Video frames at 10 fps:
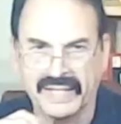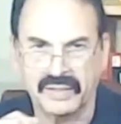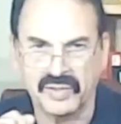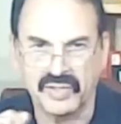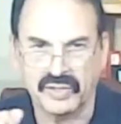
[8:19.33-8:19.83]

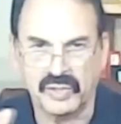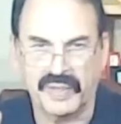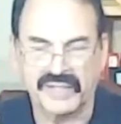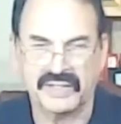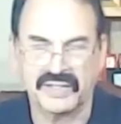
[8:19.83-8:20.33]
Because they're
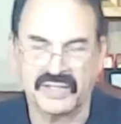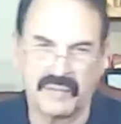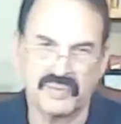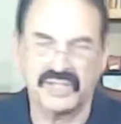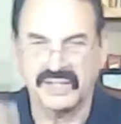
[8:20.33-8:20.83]
expecting to come
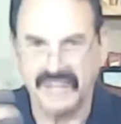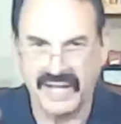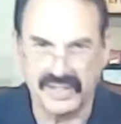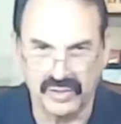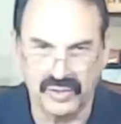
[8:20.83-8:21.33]
see a
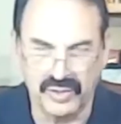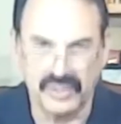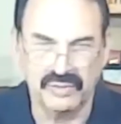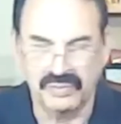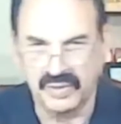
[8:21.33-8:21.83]
doctor.
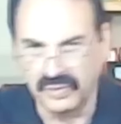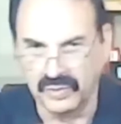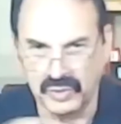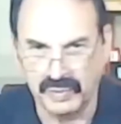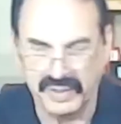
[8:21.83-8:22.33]
You
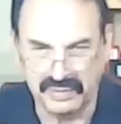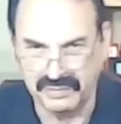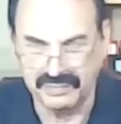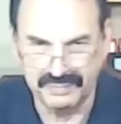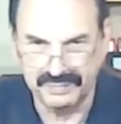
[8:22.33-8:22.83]
spend
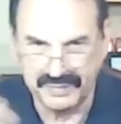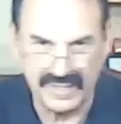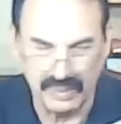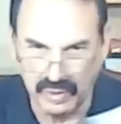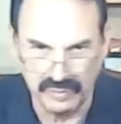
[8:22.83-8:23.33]

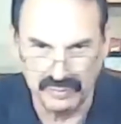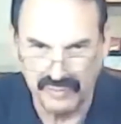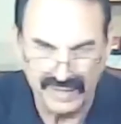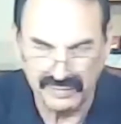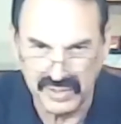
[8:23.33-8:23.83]
anywhere from
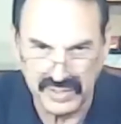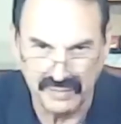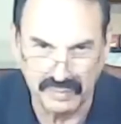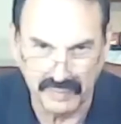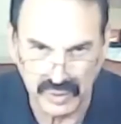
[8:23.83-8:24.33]
5 to
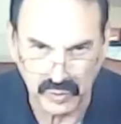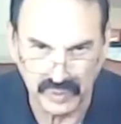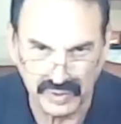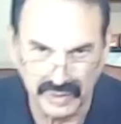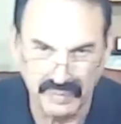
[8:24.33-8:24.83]
7 minutes with
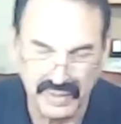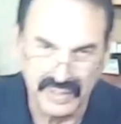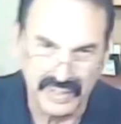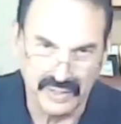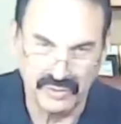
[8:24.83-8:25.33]
them.
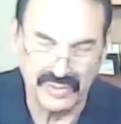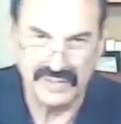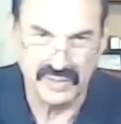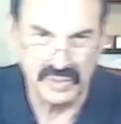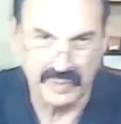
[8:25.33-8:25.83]
Here, take
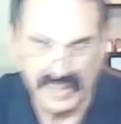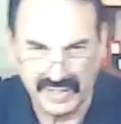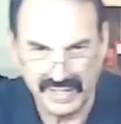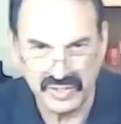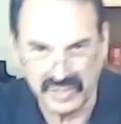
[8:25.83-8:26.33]
this
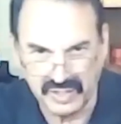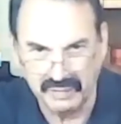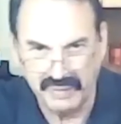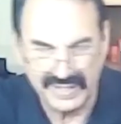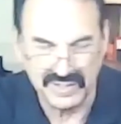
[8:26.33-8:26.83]
medication, come
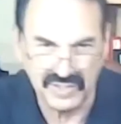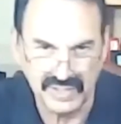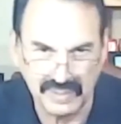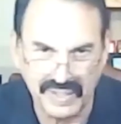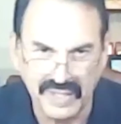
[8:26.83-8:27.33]
back and see
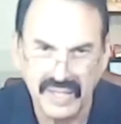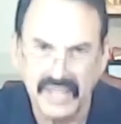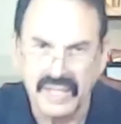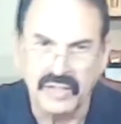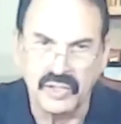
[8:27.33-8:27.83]
me.
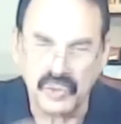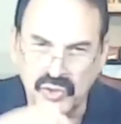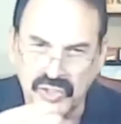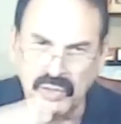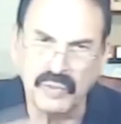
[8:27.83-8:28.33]
Did you
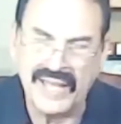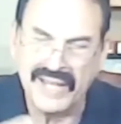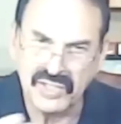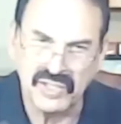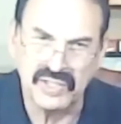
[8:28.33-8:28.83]
see a
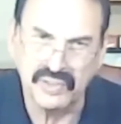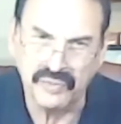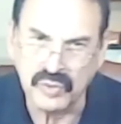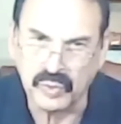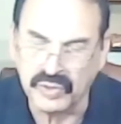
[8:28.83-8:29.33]
reaction
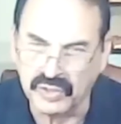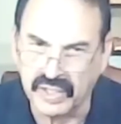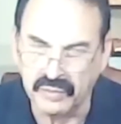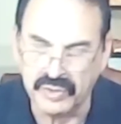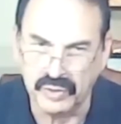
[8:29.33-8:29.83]
difference with
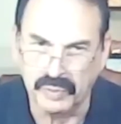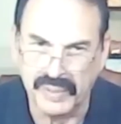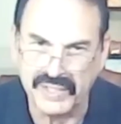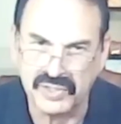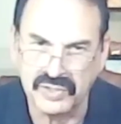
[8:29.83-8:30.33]
your
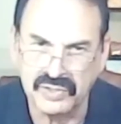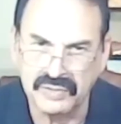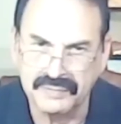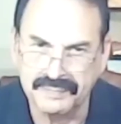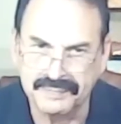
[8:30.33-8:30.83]

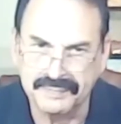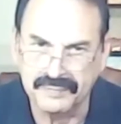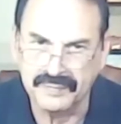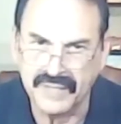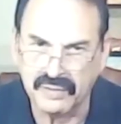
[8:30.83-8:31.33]
patients,
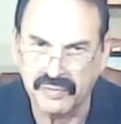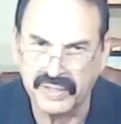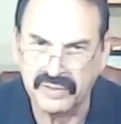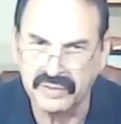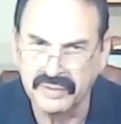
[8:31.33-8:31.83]
Dr.
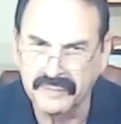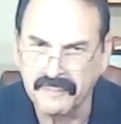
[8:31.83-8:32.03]
Factor?